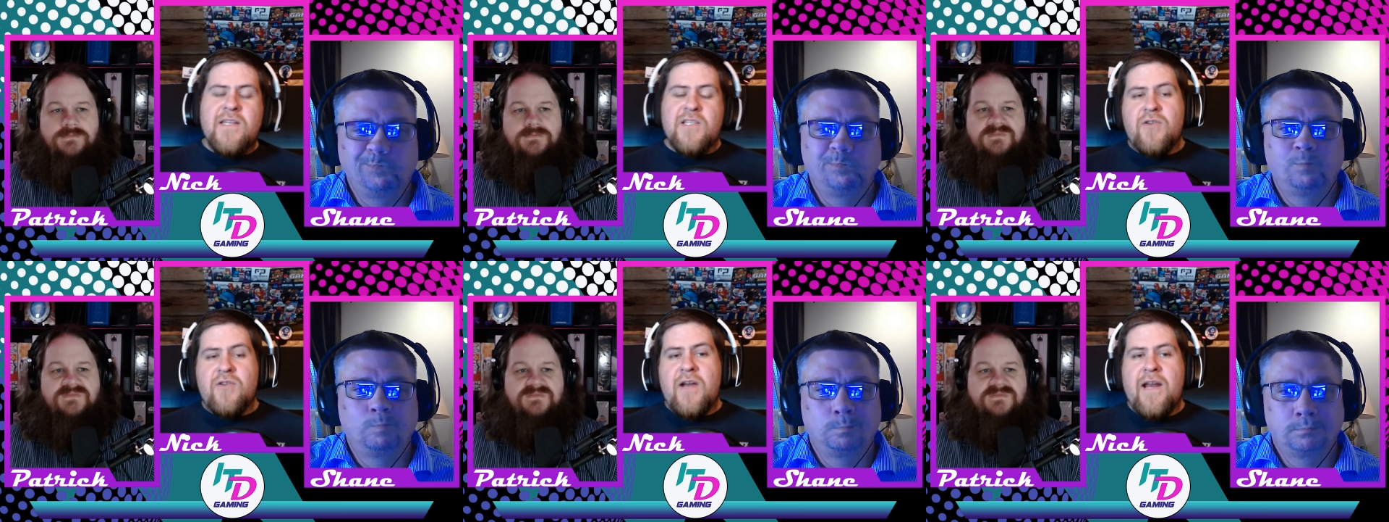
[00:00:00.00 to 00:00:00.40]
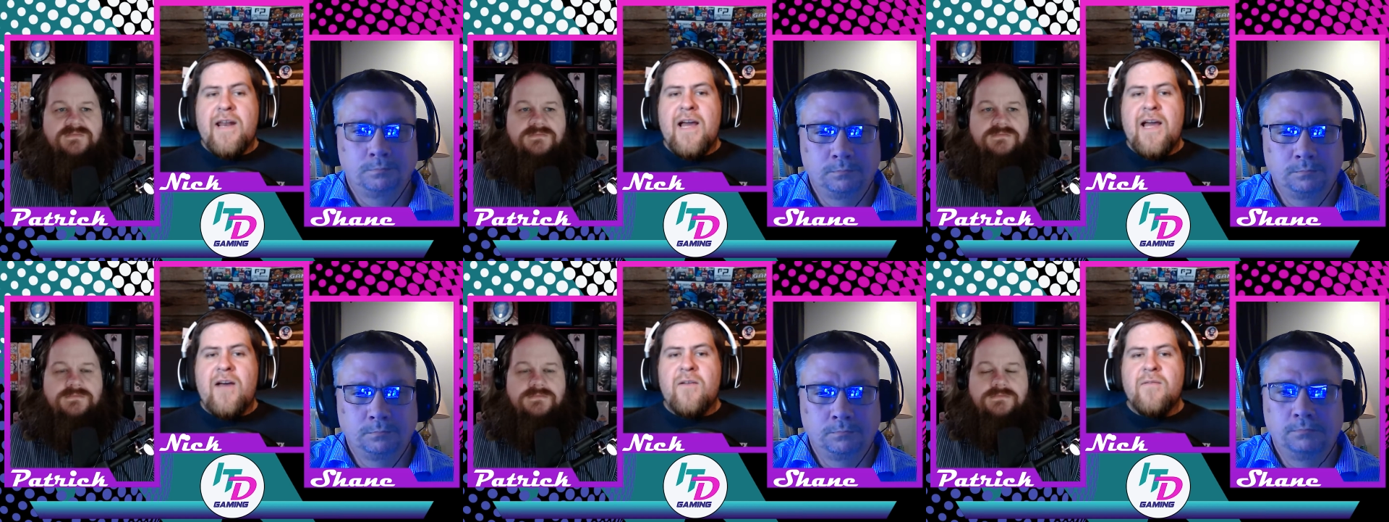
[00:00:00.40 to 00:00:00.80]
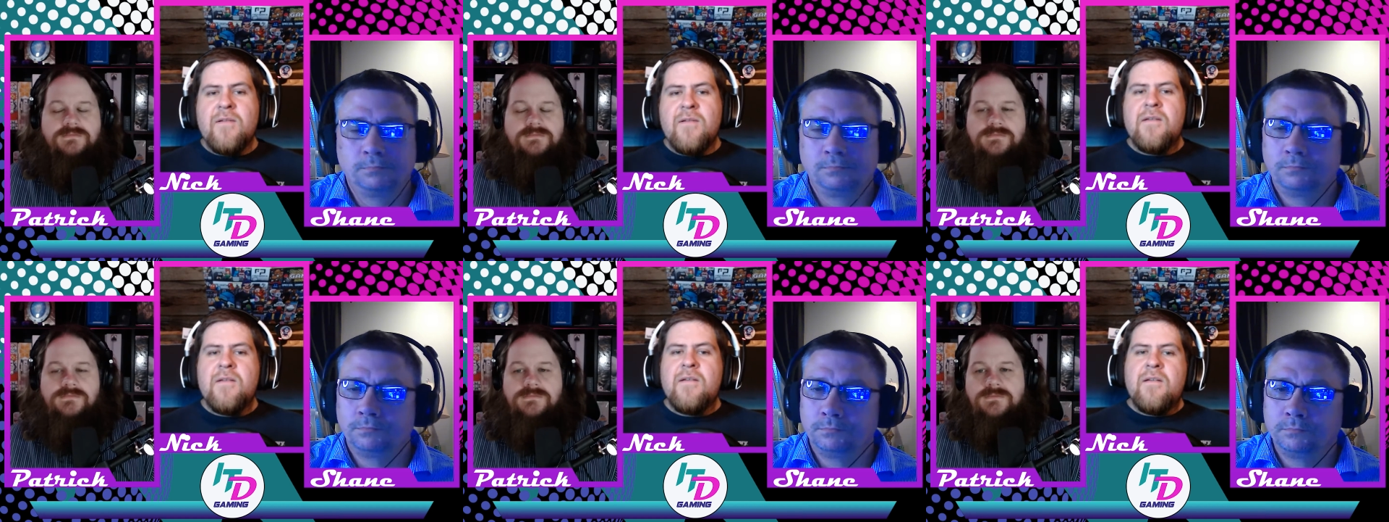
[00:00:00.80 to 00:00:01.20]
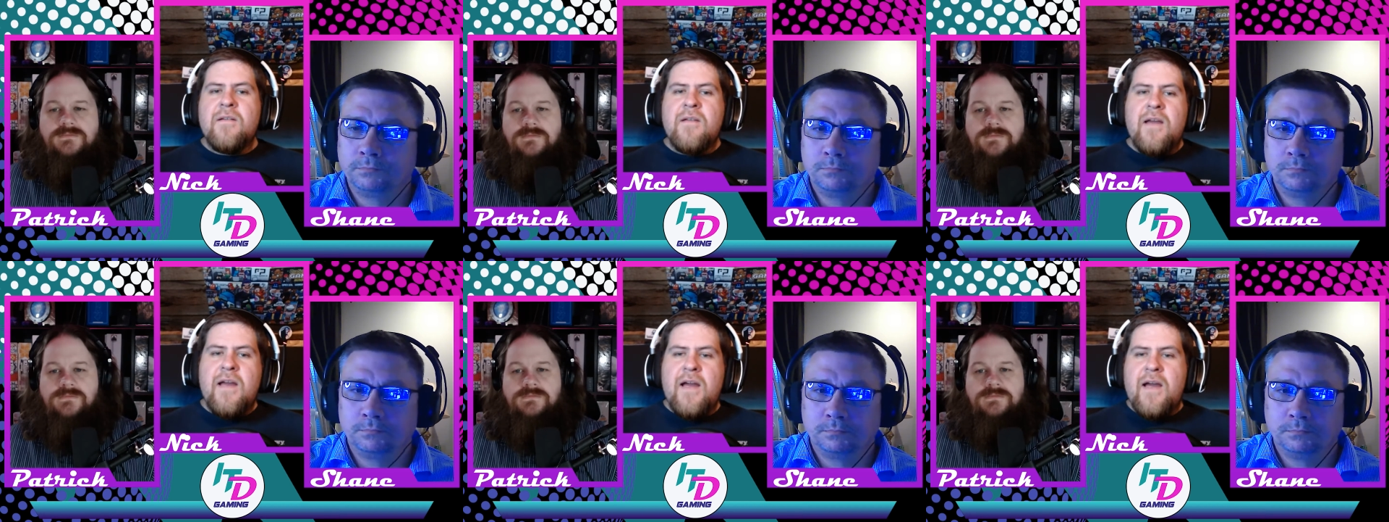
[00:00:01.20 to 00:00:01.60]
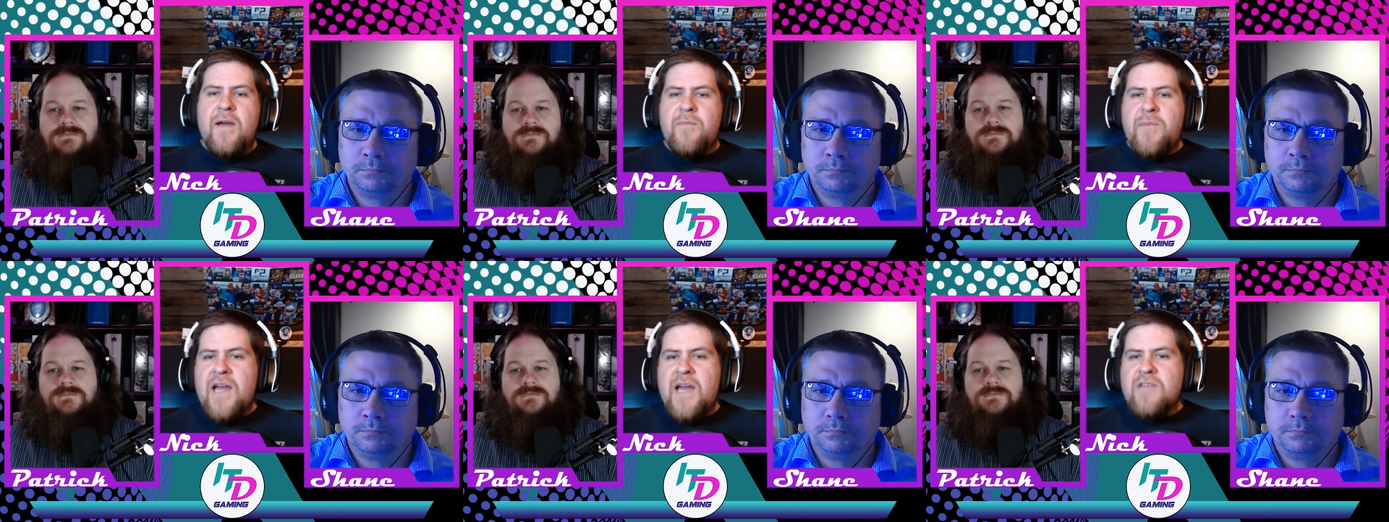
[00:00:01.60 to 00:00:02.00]
Speaker 1: to try it out.
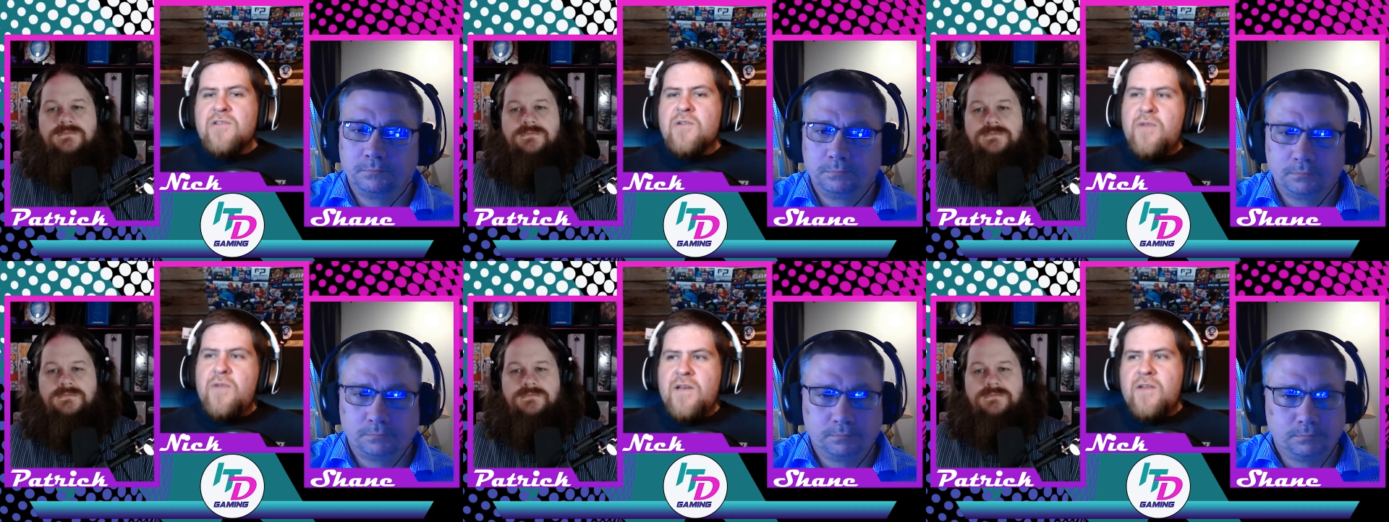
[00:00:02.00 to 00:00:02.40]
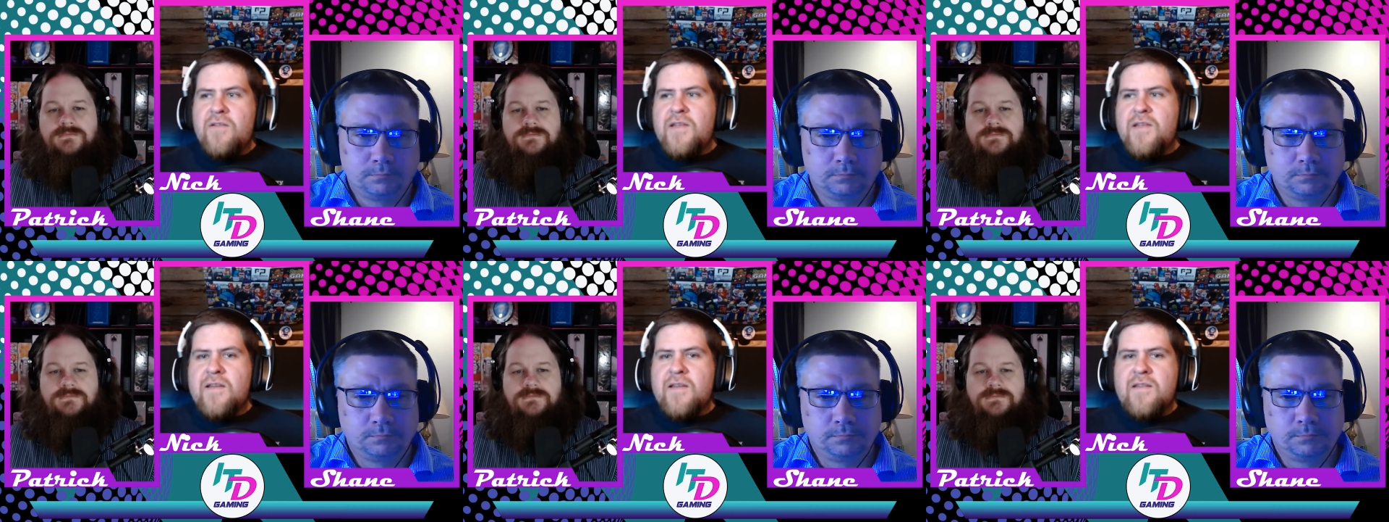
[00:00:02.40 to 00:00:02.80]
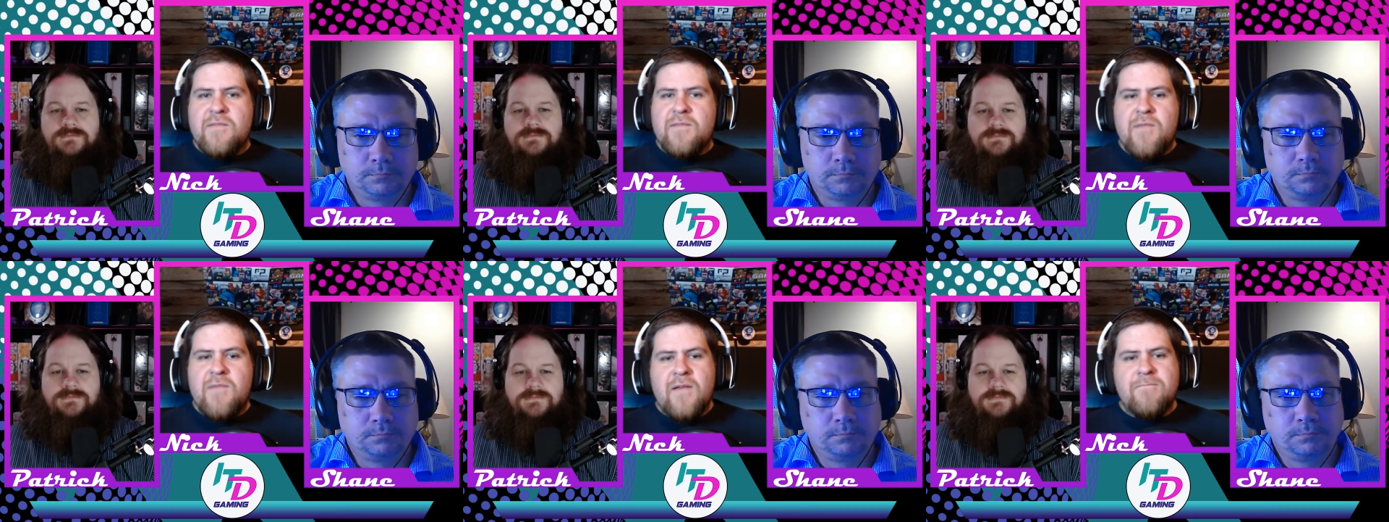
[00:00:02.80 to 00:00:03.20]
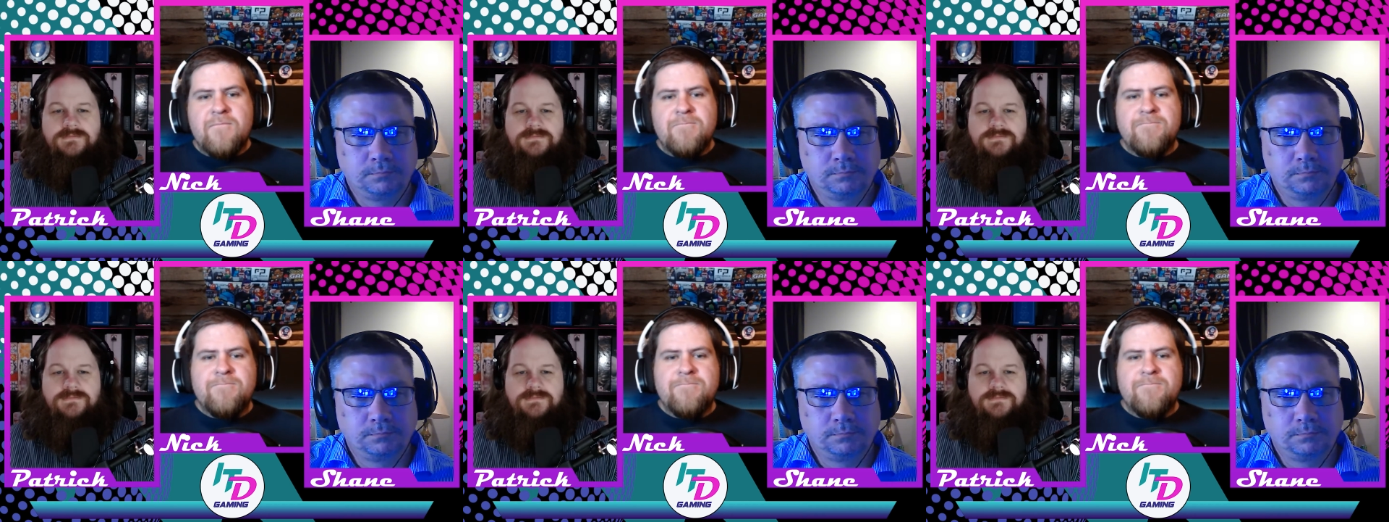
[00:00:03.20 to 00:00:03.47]
Uh, Patrick, what do you think of this, man?